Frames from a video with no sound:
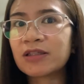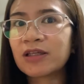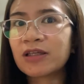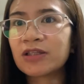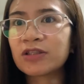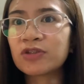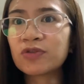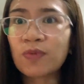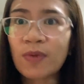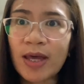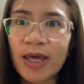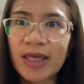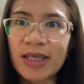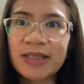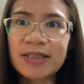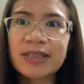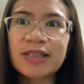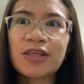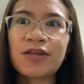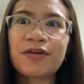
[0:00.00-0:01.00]

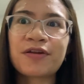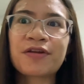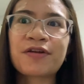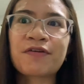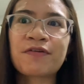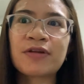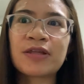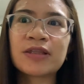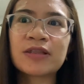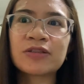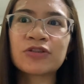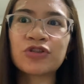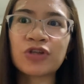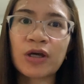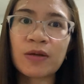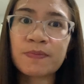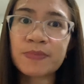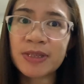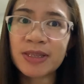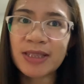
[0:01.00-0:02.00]
twice your current
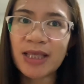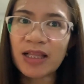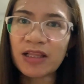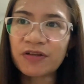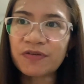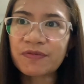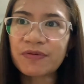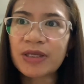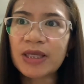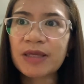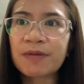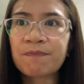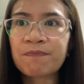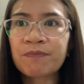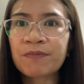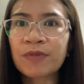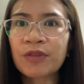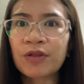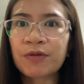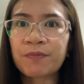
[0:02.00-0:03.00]
job salary,
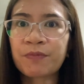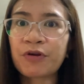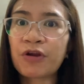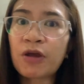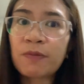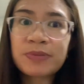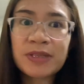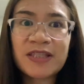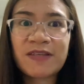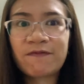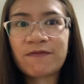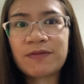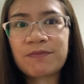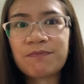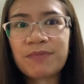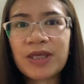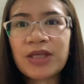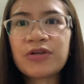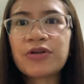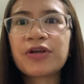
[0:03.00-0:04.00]
perhaps even
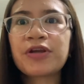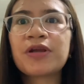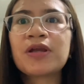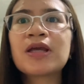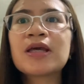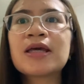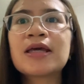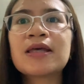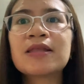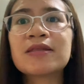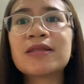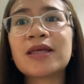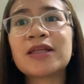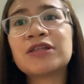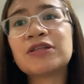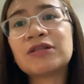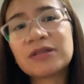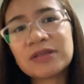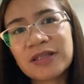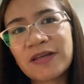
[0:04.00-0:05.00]
bigger, then
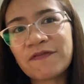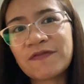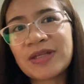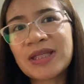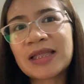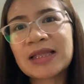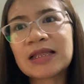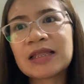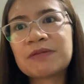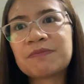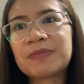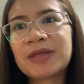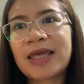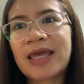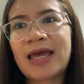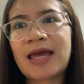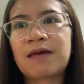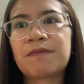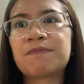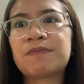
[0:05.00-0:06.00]
you'll definitely be
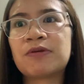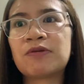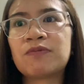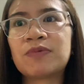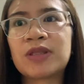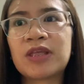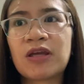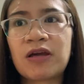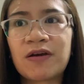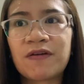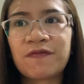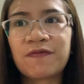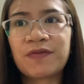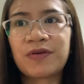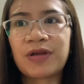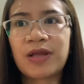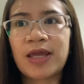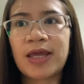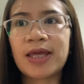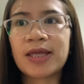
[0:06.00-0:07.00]
happy with the offer,
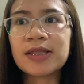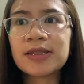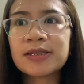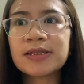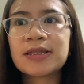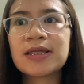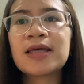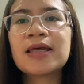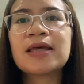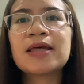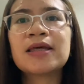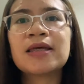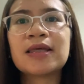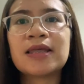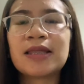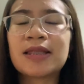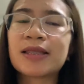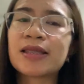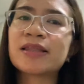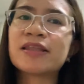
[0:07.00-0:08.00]
and
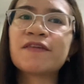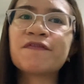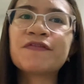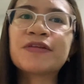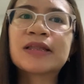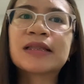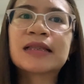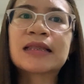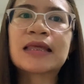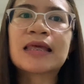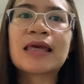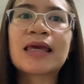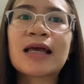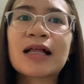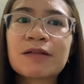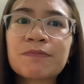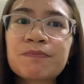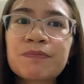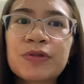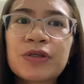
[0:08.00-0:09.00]
it can definitely
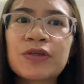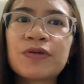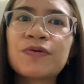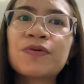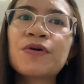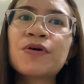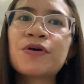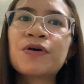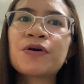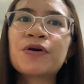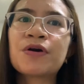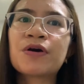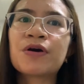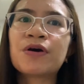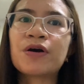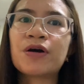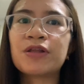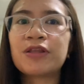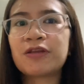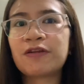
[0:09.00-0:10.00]
help you
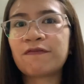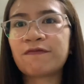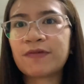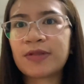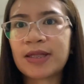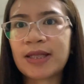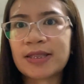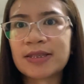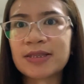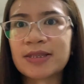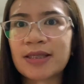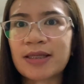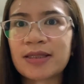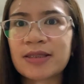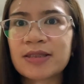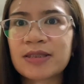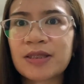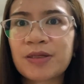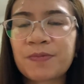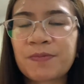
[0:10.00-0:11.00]
on your
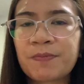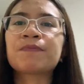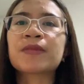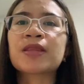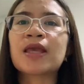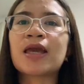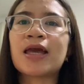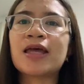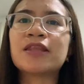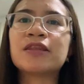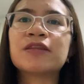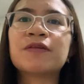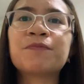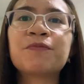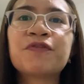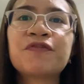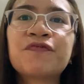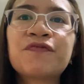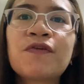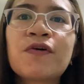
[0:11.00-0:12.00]
finances. And
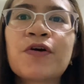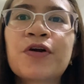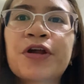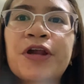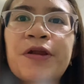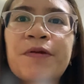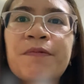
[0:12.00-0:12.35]
number 4,